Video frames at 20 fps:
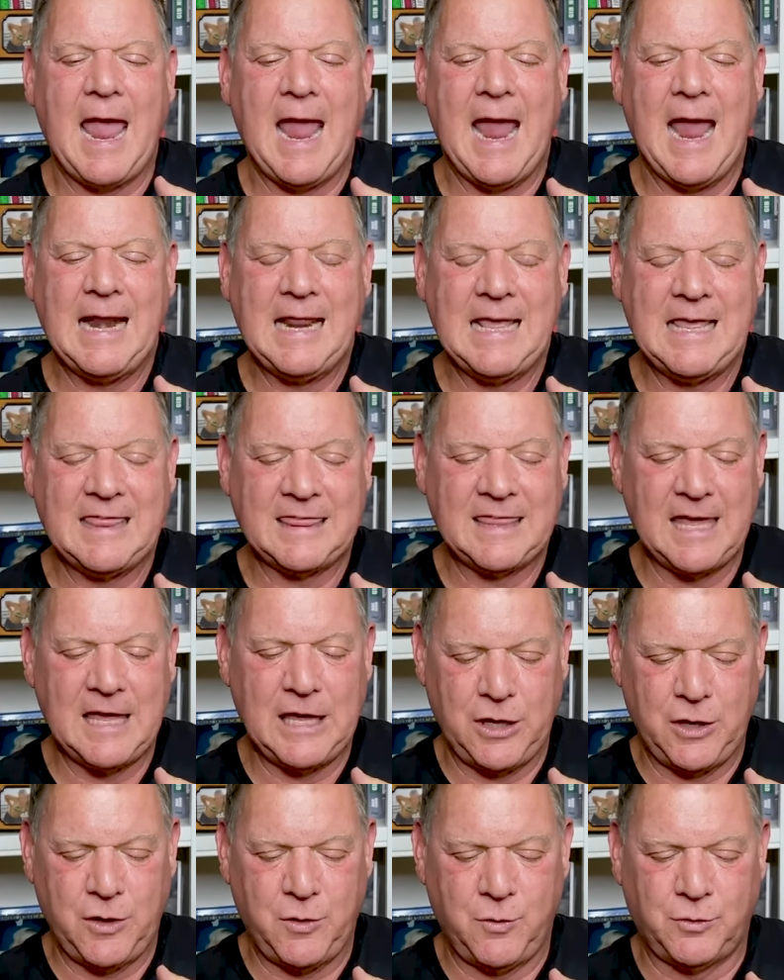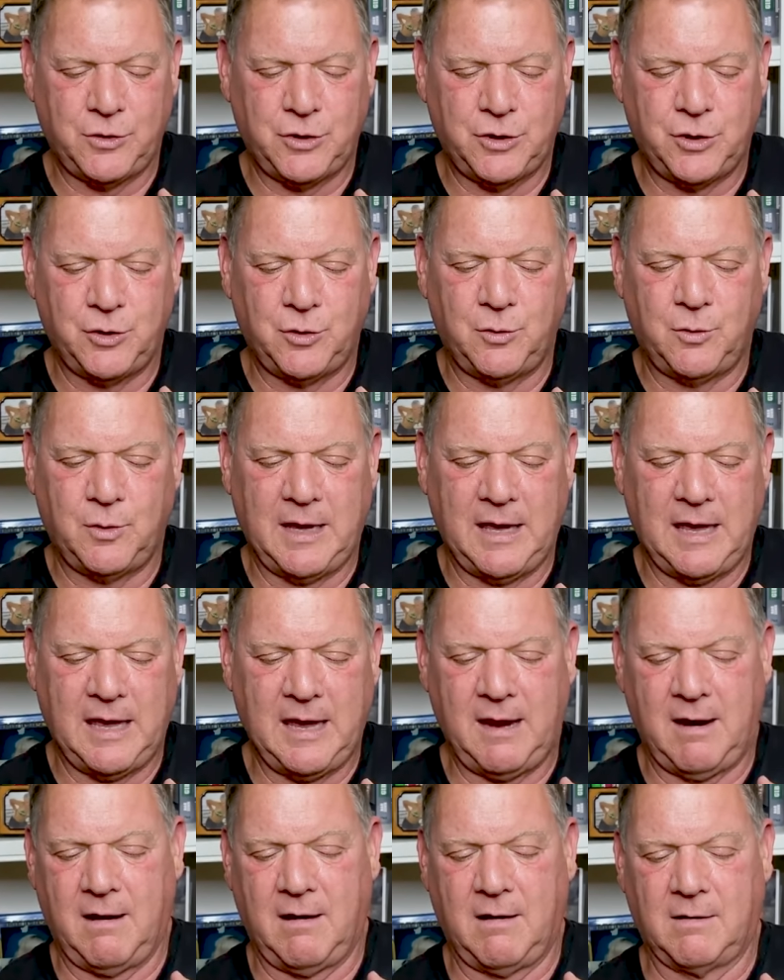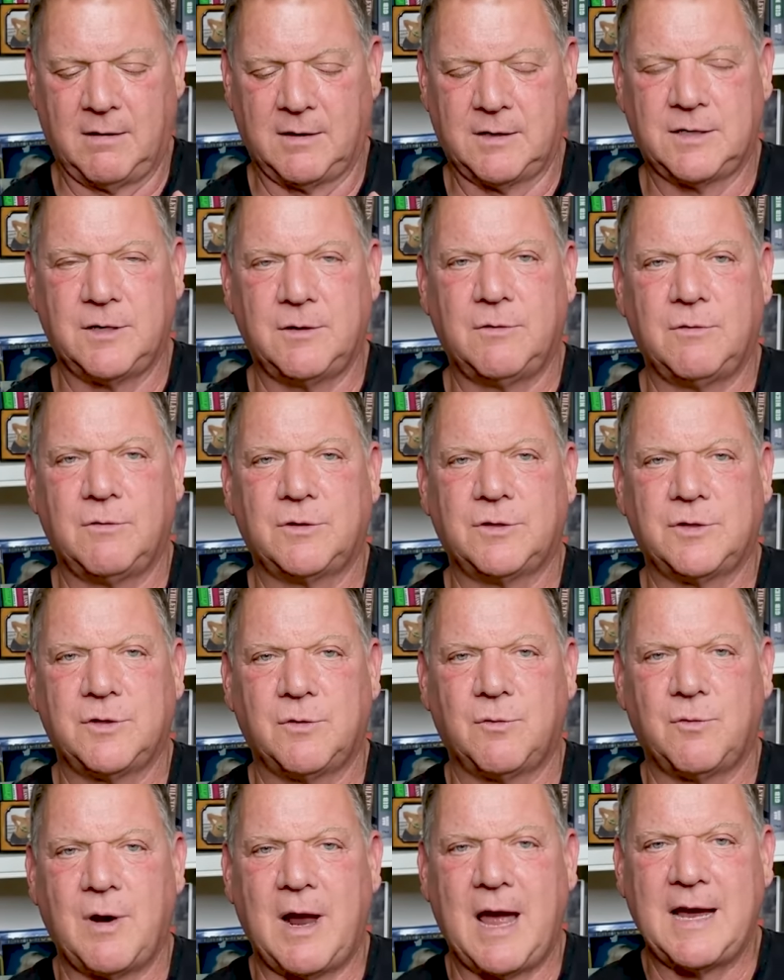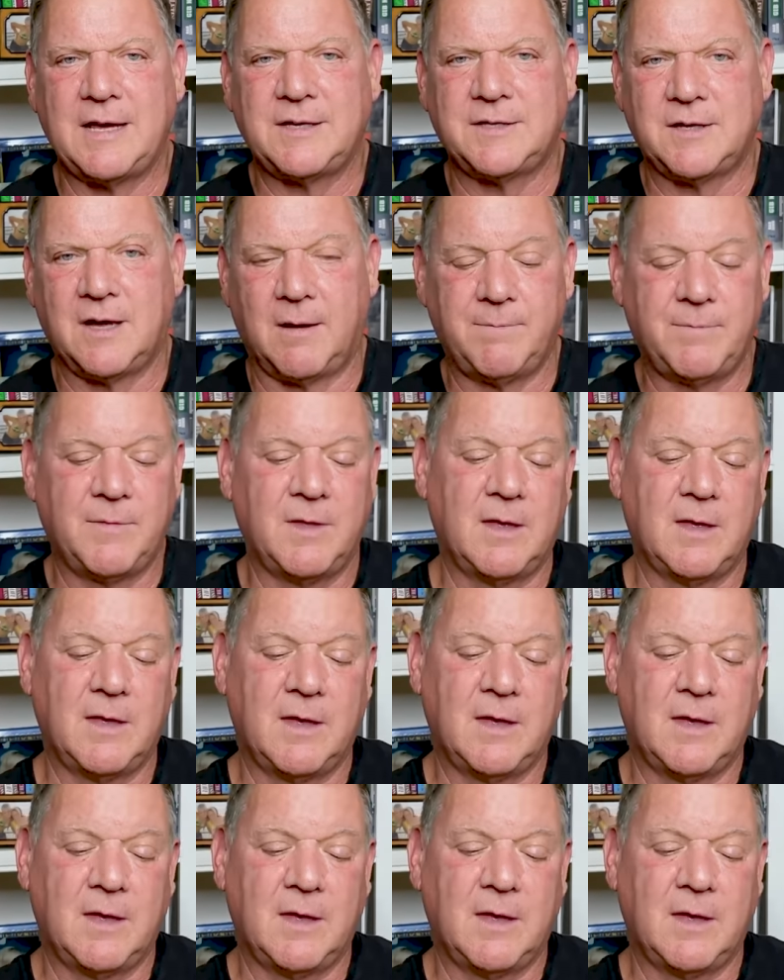Anything you do here to, to rise up,